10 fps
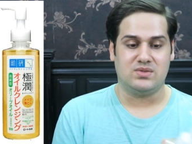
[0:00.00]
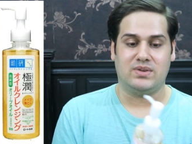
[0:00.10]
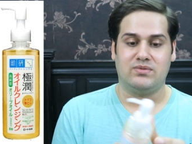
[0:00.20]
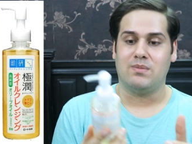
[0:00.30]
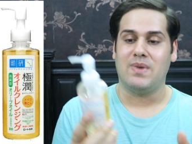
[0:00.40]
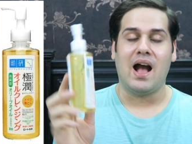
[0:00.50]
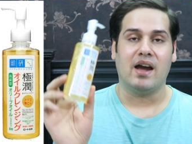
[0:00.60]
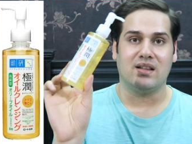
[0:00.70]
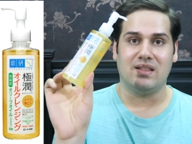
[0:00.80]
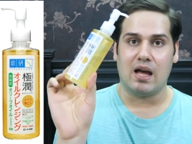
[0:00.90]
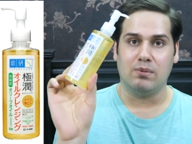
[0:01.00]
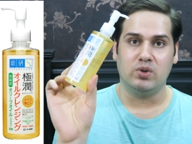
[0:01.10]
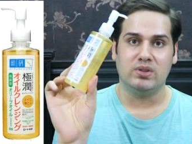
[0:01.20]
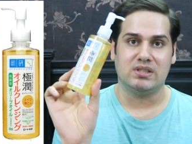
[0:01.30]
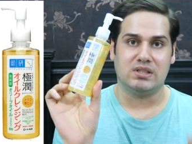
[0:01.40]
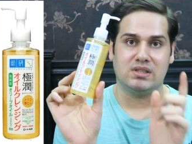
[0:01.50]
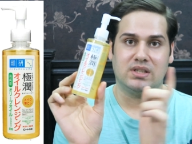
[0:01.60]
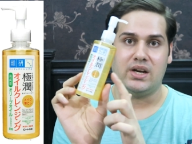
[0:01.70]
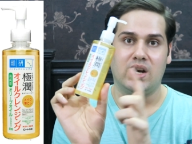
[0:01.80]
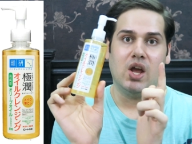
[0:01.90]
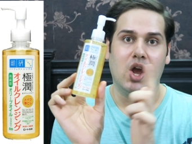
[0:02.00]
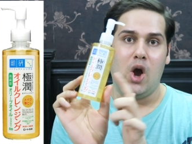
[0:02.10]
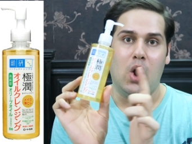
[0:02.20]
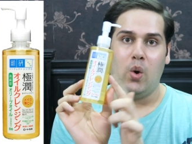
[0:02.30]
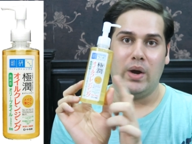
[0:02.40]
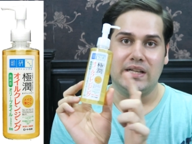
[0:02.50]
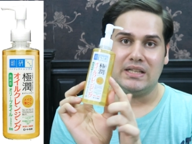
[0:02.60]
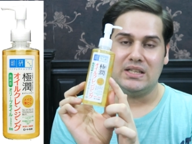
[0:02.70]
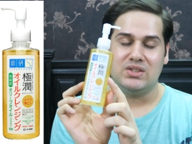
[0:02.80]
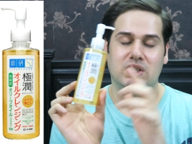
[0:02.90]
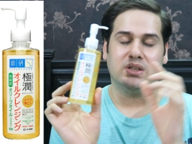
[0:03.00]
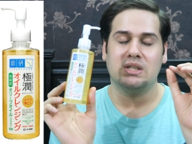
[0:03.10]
this one from Hara Labu. This is their oil cleanser.